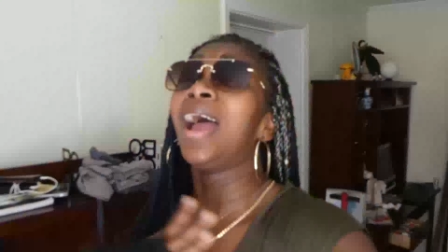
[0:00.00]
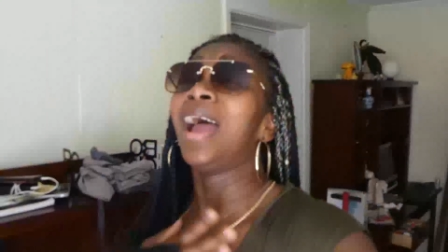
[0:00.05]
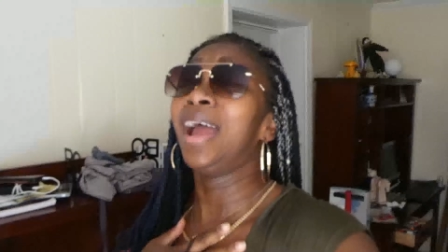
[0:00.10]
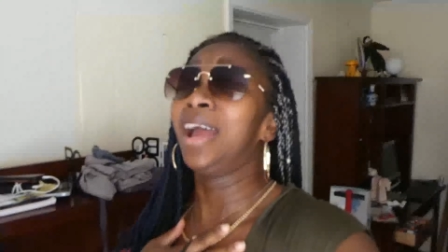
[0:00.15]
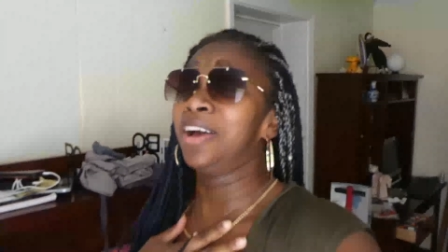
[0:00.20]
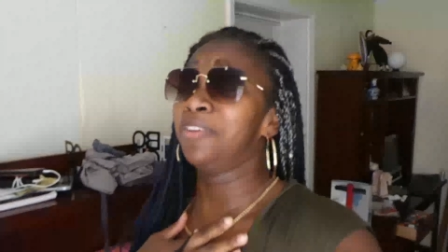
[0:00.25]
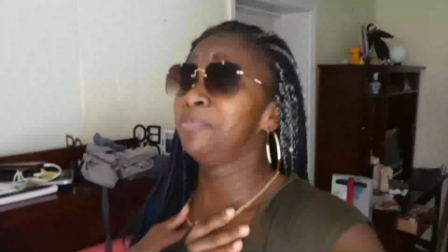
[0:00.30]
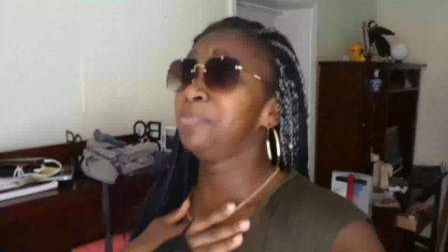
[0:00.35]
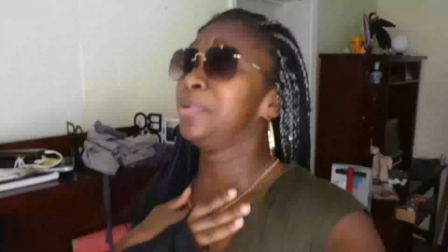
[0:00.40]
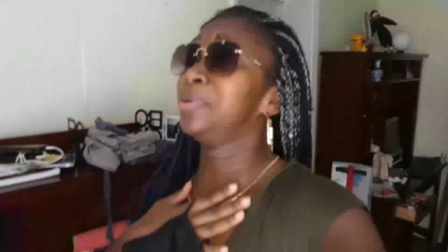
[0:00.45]
I
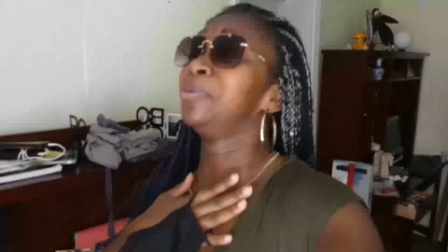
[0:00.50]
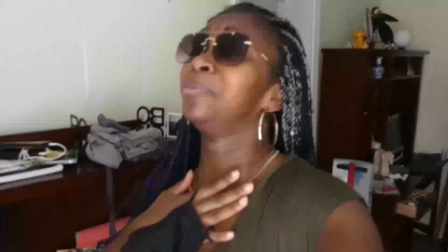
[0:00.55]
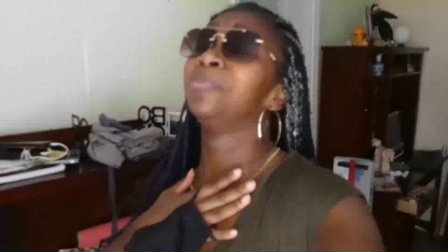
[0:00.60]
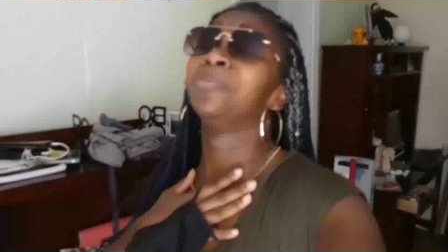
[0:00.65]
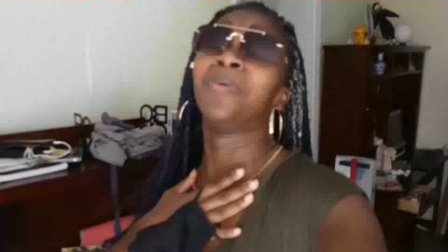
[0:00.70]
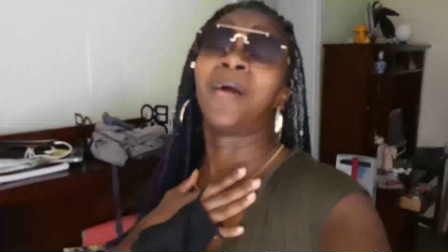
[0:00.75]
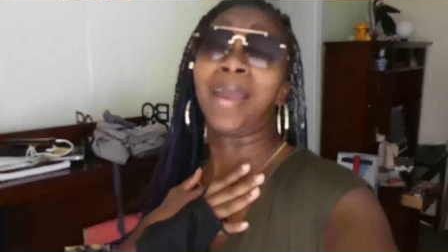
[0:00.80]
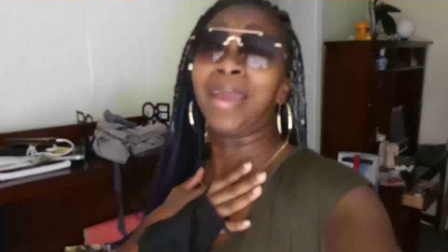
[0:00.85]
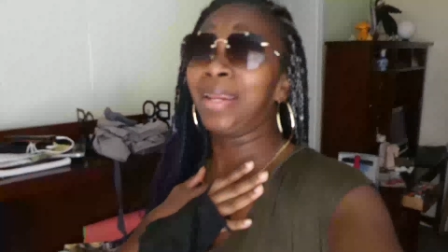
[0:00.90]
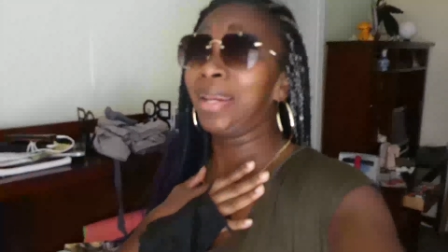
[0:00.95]
have been
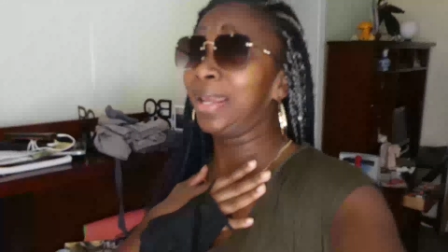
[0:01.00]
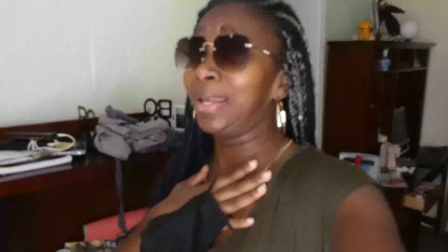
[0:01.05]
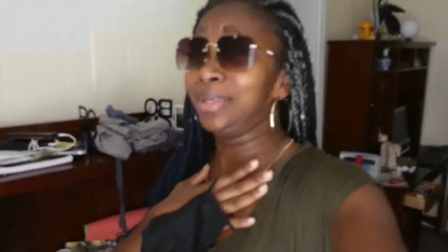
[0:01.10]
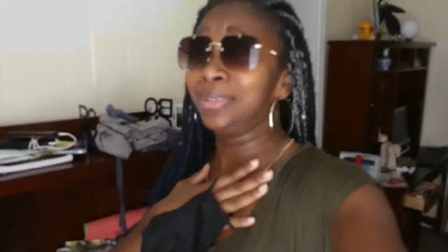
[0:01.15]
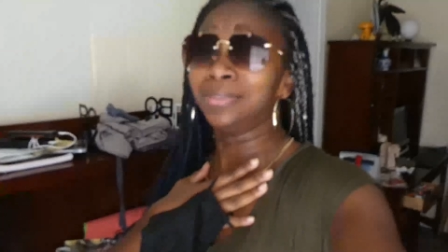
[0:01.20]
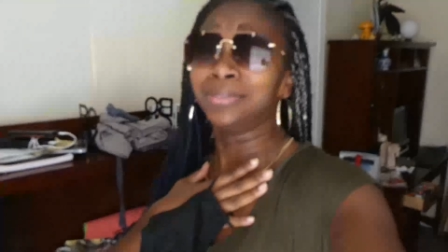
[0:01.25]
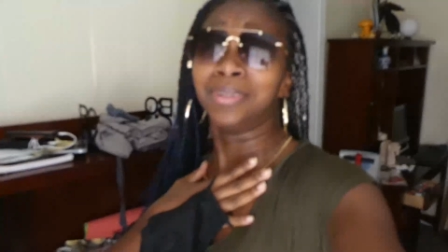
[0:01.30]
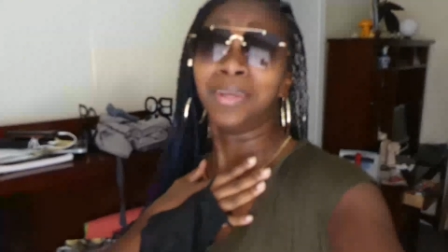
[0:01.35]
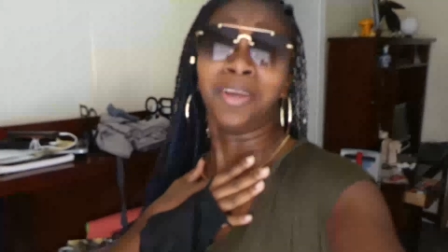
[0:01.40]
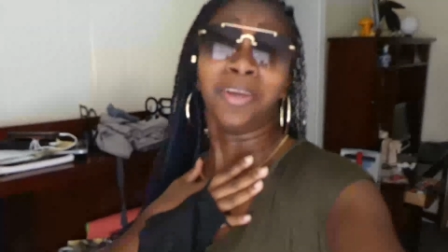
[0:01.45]
waiting
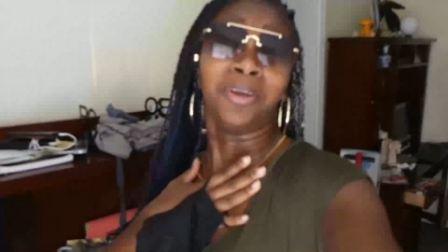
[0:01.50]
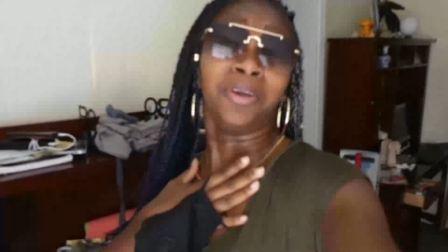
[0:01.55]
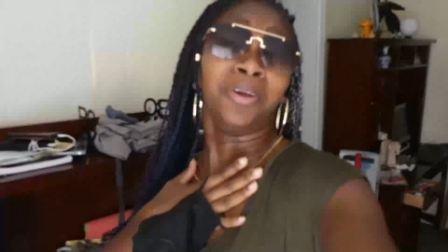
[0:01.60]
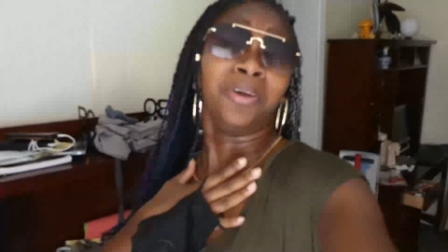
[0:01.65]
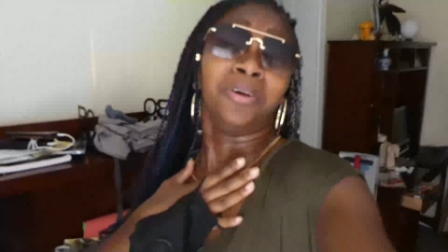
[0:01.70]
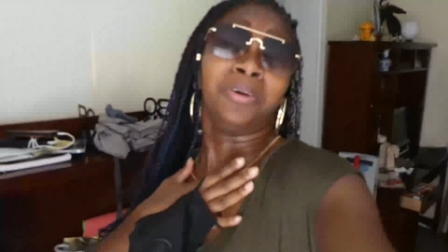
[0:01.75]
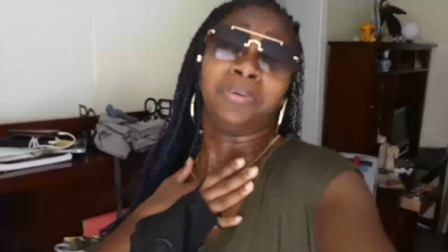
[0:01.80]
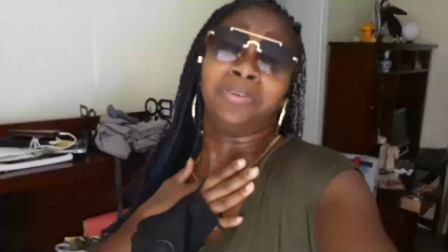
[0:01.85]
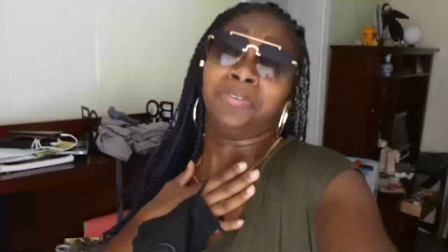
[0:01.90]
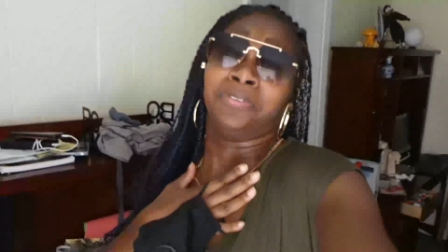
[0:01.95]

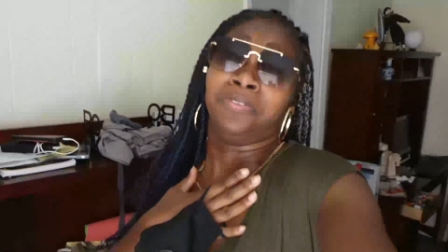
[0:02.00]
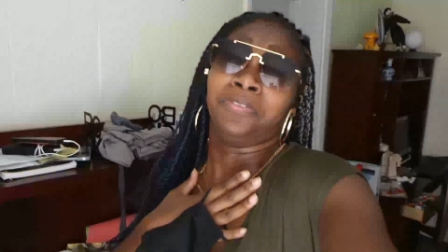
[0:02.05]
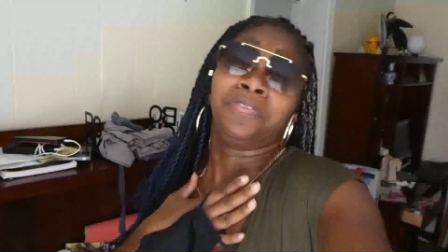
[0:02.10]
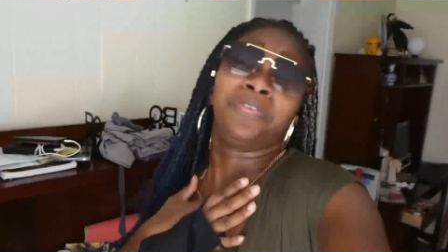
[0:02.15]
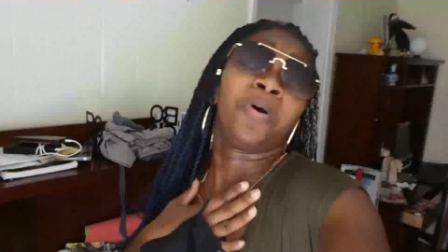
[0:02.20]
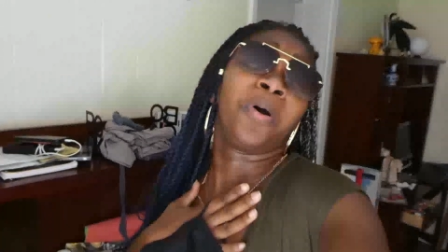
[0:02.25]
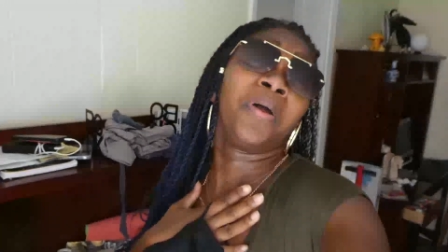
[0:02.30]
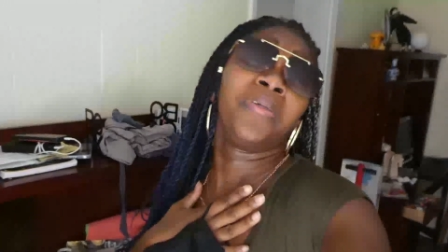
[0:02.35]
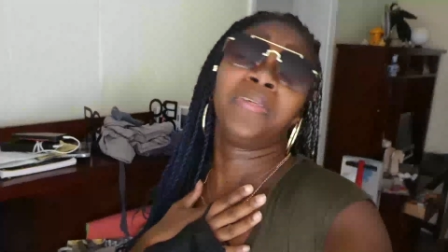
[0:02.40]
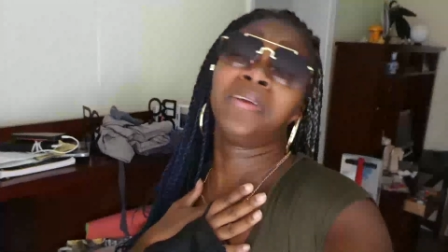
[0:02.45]

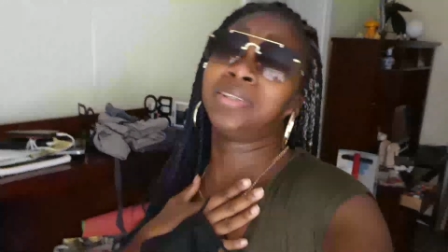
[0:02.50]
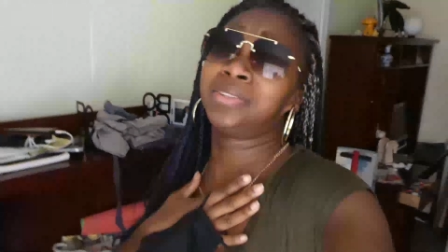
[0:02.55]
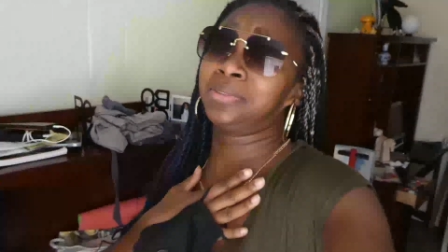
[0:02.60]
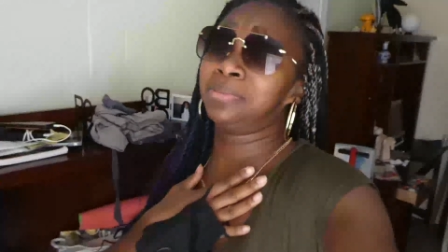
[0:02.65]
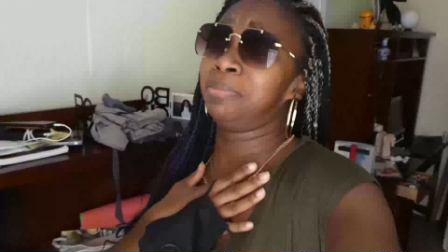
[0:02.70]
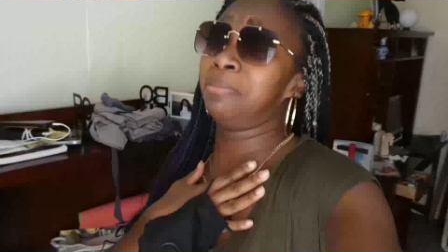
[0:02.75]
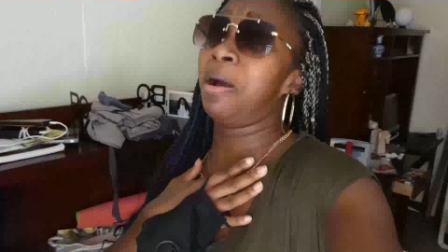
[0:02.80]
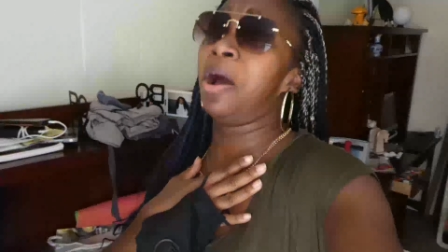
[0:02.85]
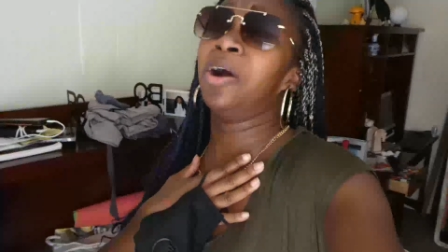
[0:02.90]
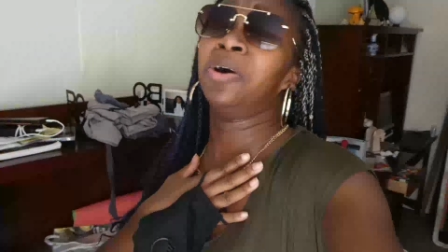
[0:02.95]
for this
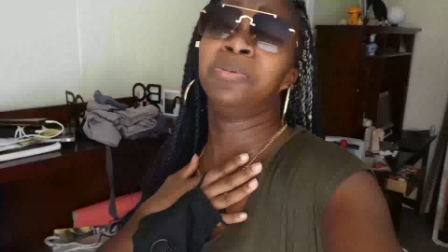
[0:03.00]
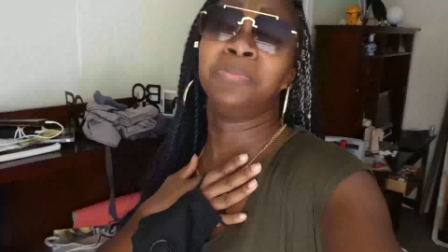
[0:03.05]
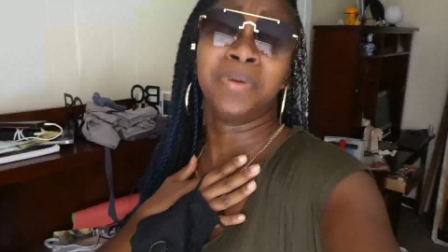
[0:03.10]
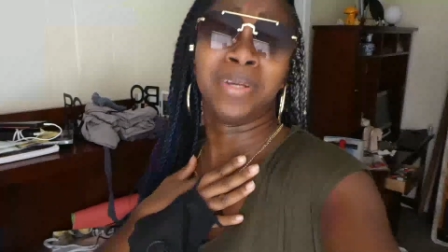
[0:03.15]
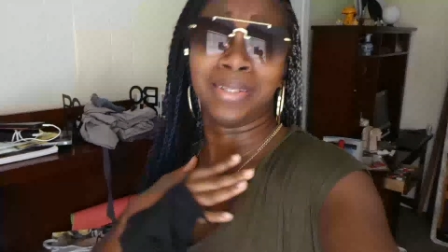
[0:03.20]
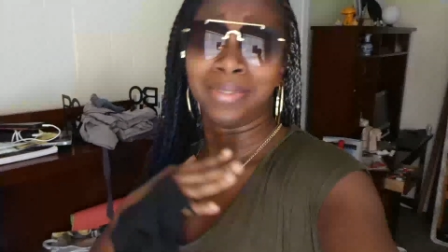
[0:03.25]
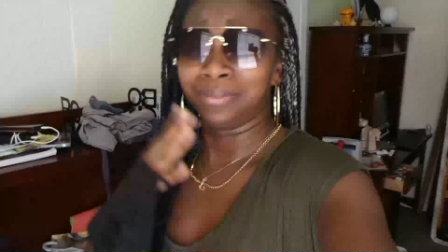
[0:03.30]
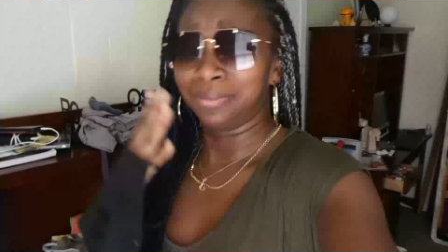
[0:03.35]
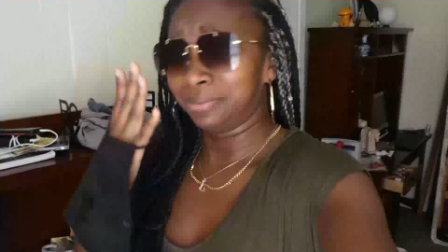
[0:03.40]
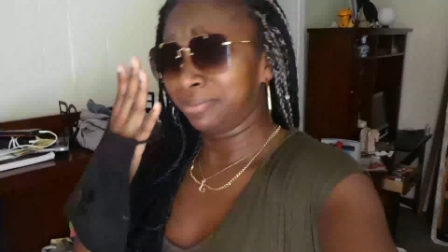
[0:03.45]

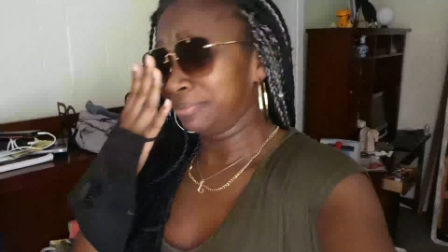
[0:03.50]
moment